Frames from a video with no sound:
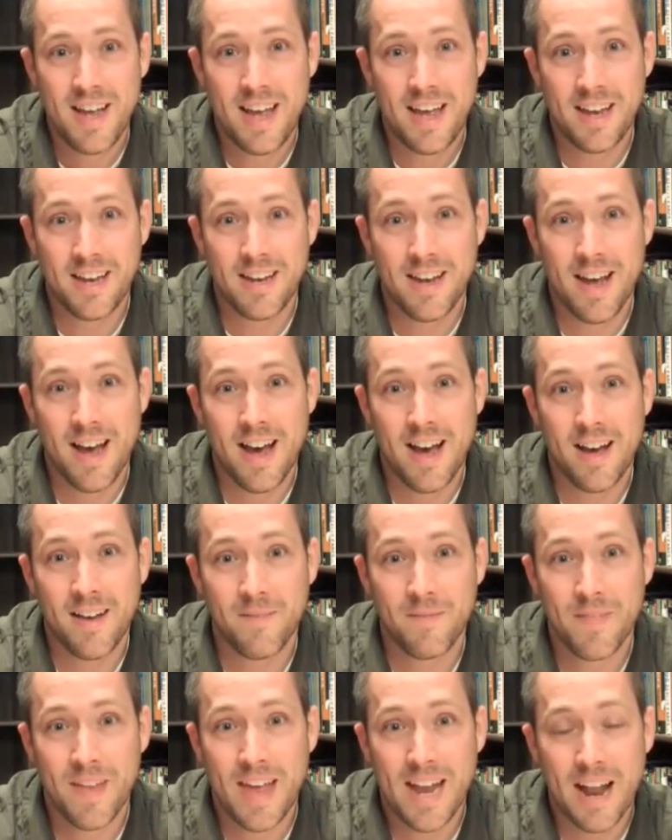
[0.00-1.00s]
And, uh,
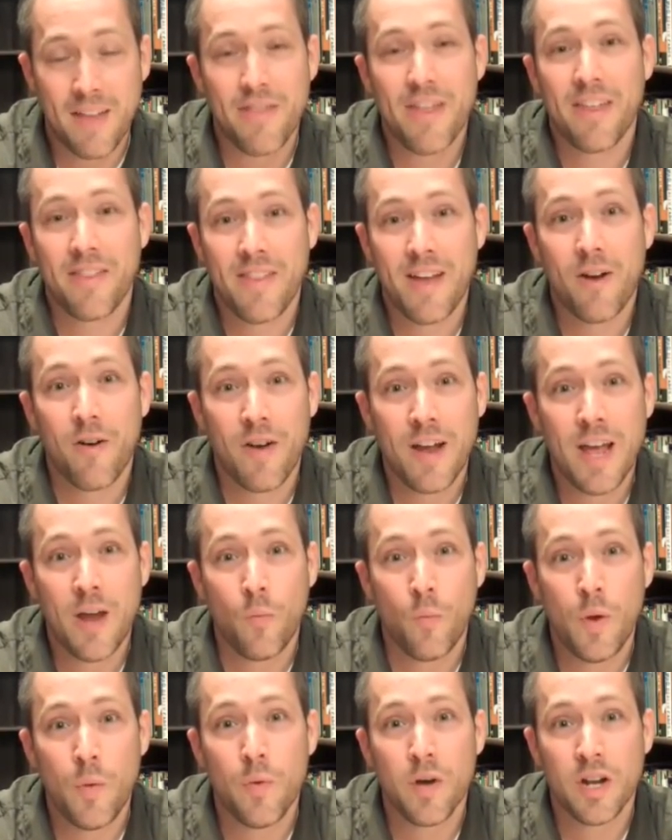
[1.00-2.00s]
and I think therein
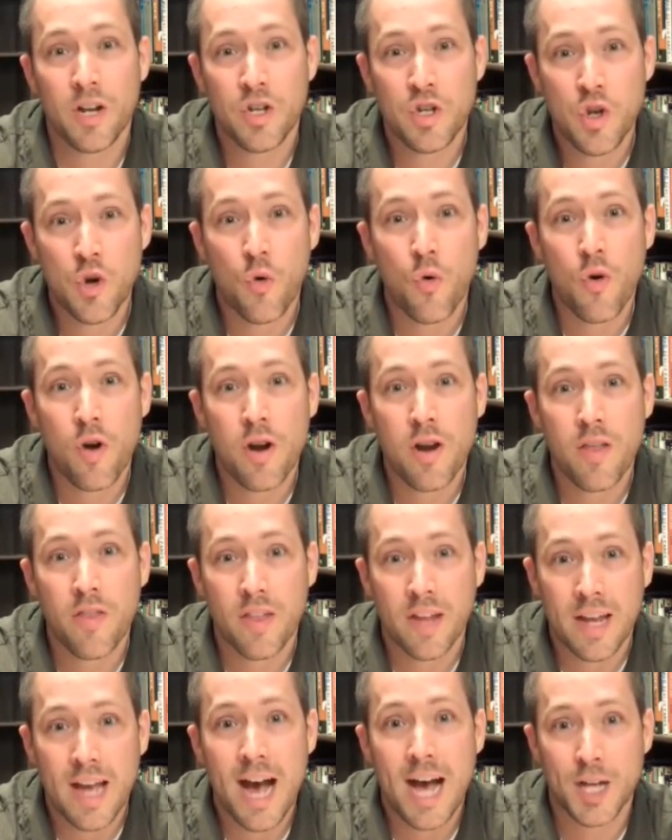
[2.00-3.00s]
we would adorn
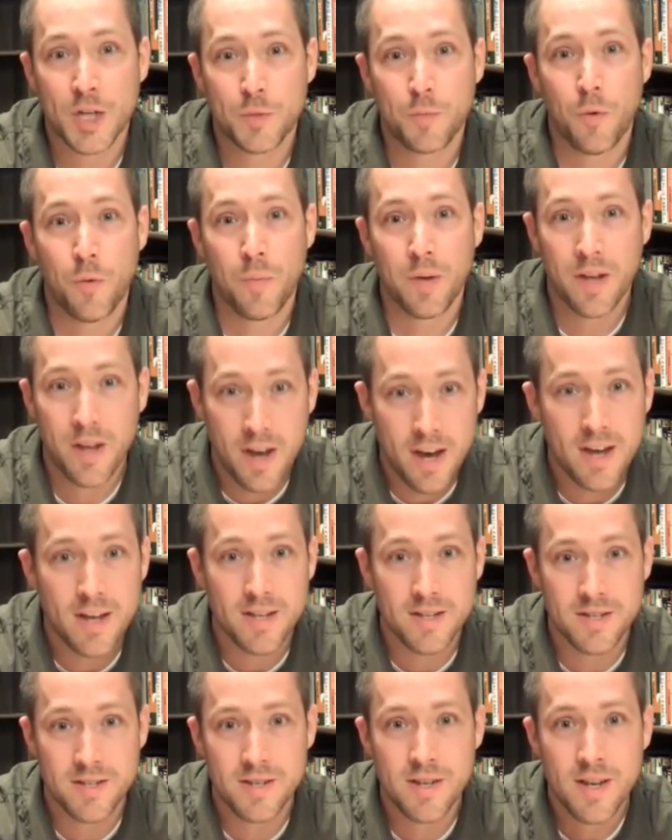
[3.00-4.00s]
the gospel
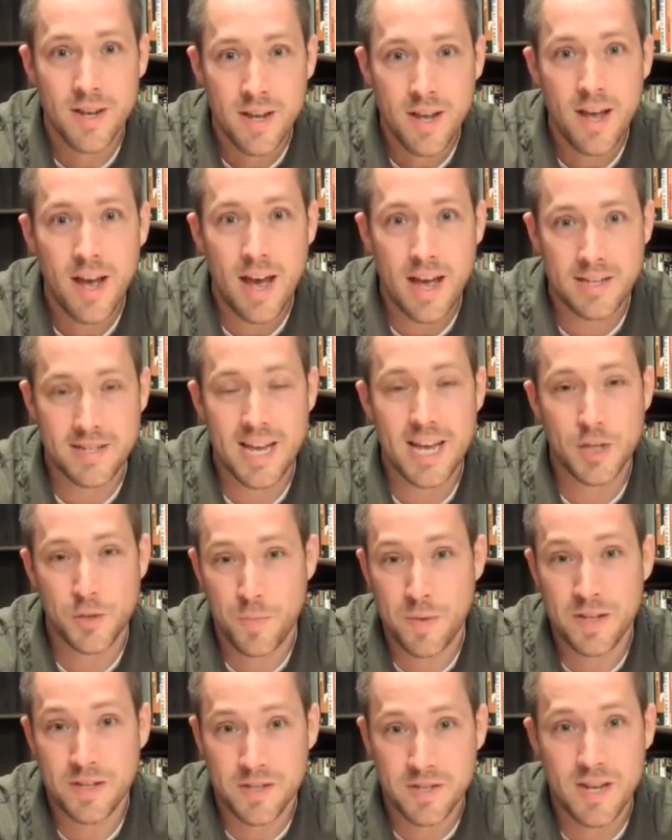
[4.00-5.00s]
because, as has
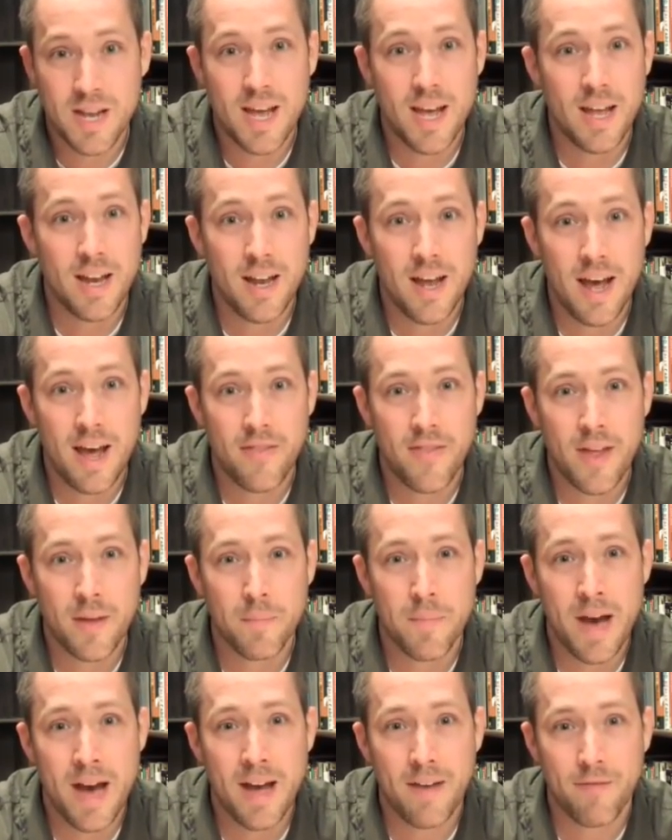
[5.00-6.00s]
been said, I think
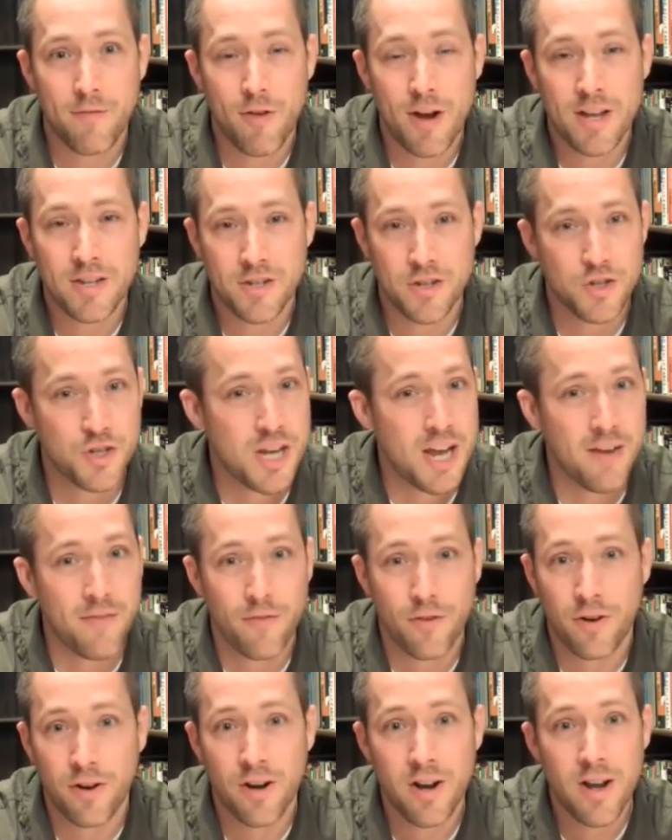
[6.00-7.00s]
by Francis
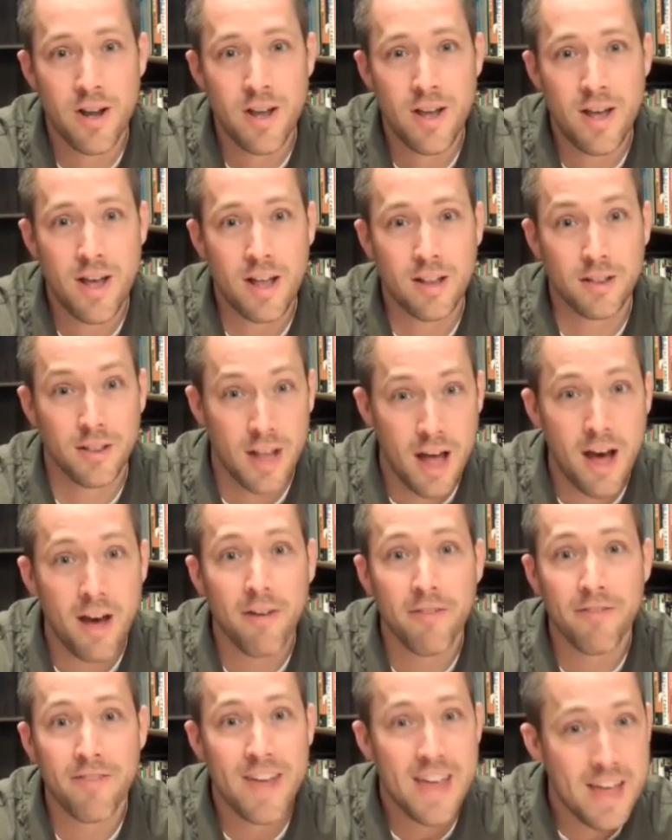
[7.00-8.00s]
Schaeffer,
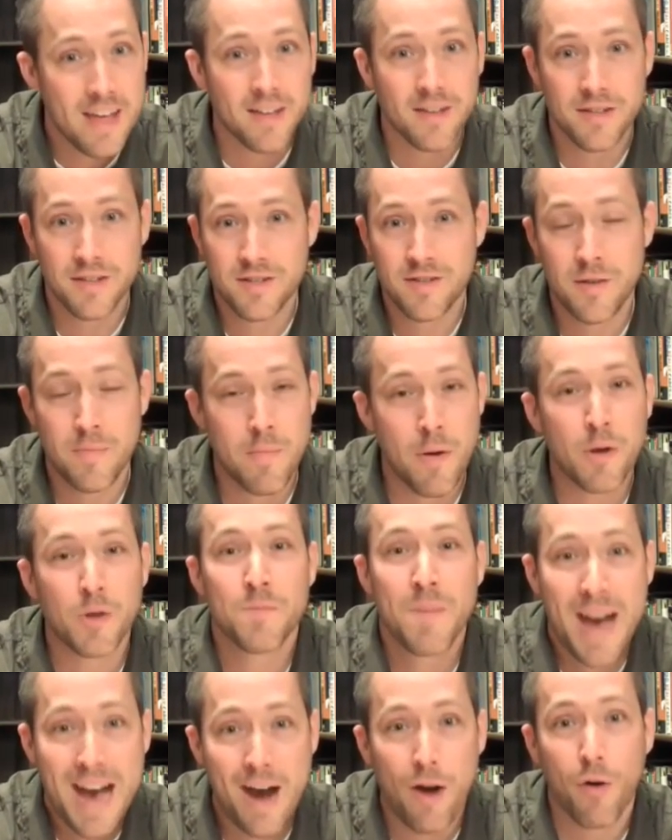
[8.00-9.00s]
love is the most
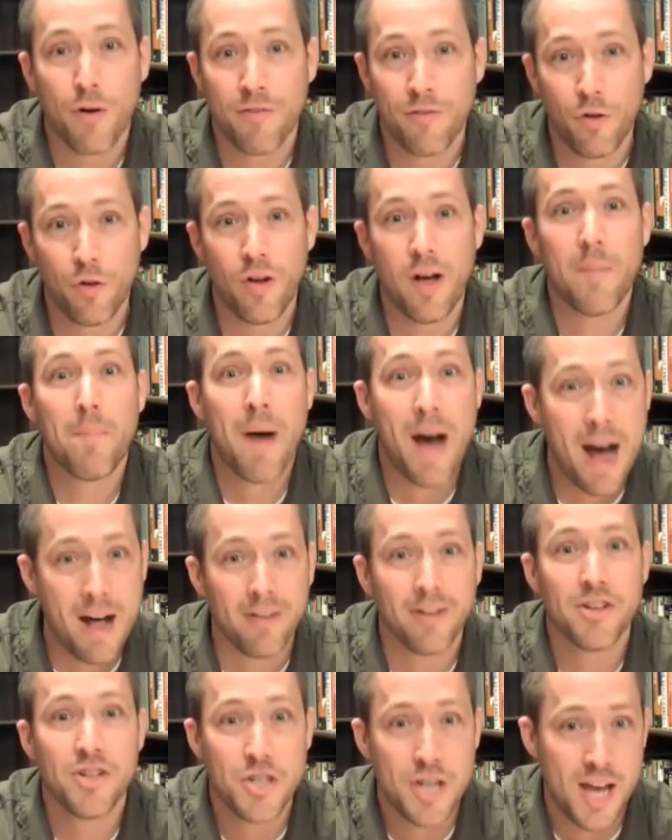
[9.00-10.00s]
powerful
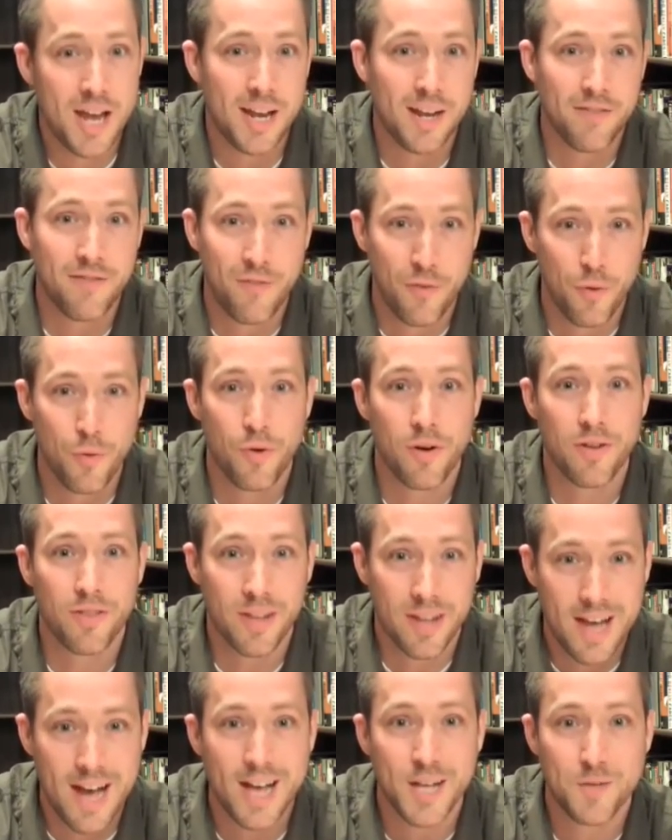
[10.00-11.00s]
apologetic for the
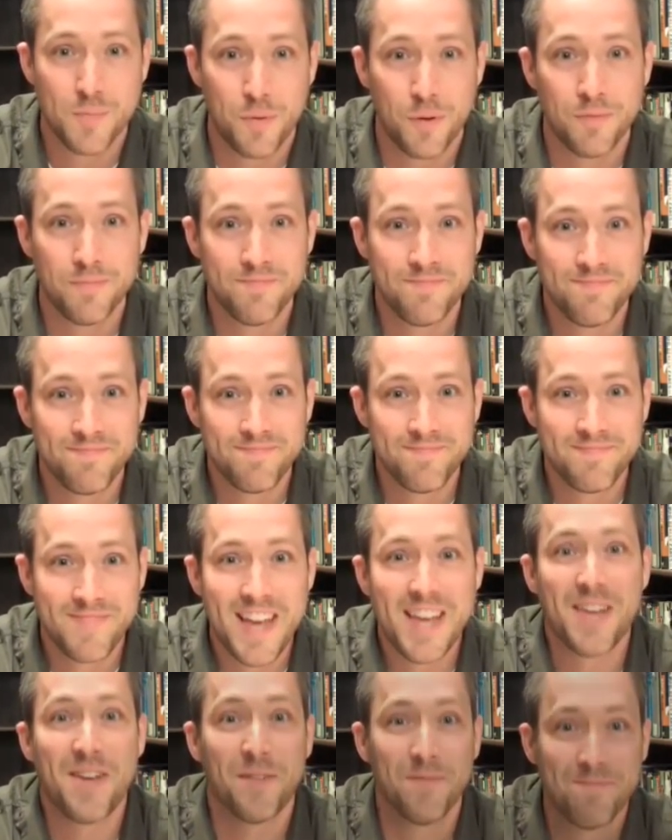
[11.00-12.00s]
gospel.
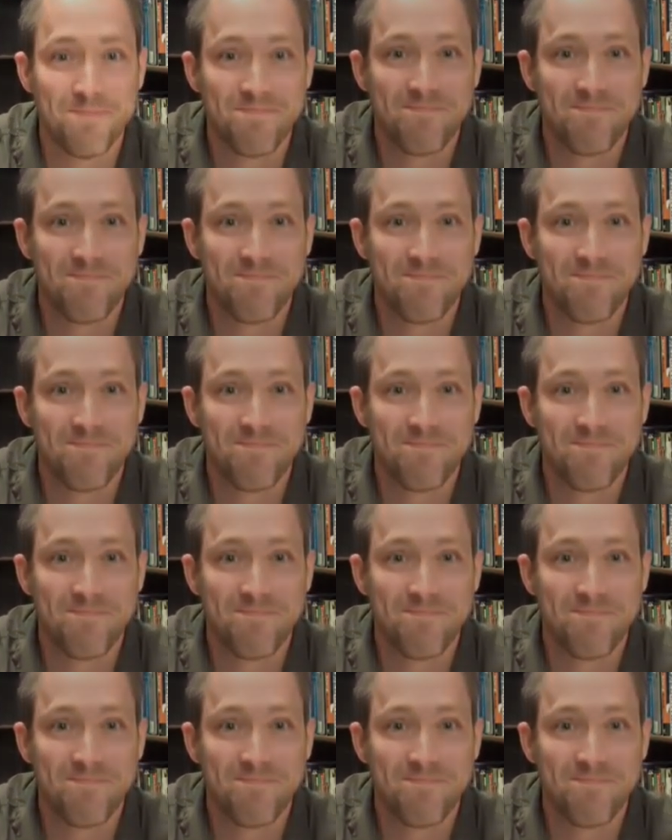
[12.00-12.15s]
Thank you.